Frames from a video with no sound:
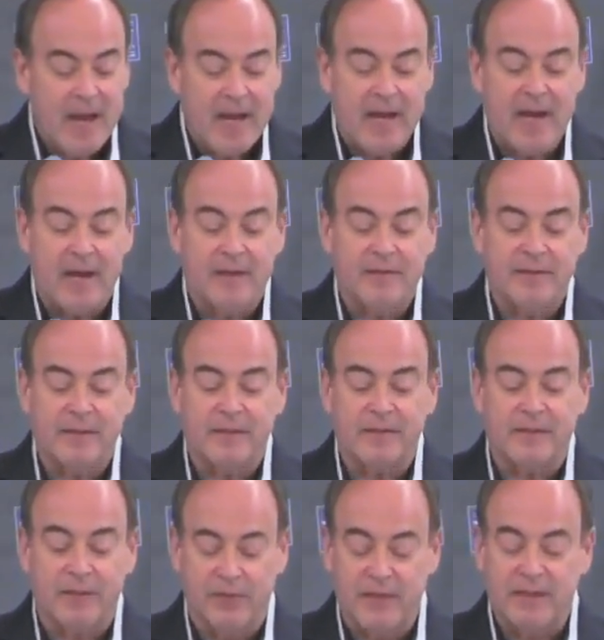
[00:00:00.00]
And
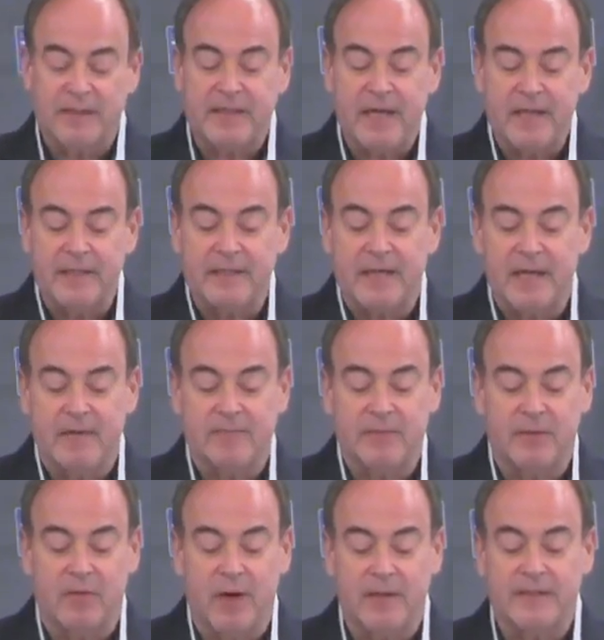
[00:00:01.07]
so this case came
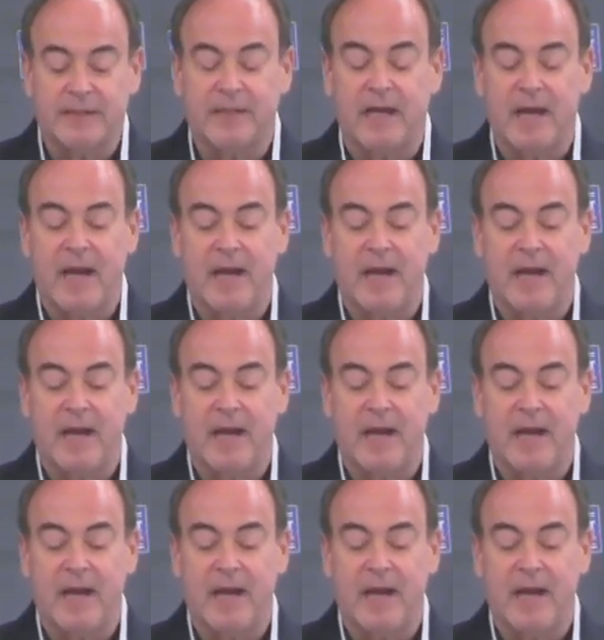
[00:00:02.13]
to us,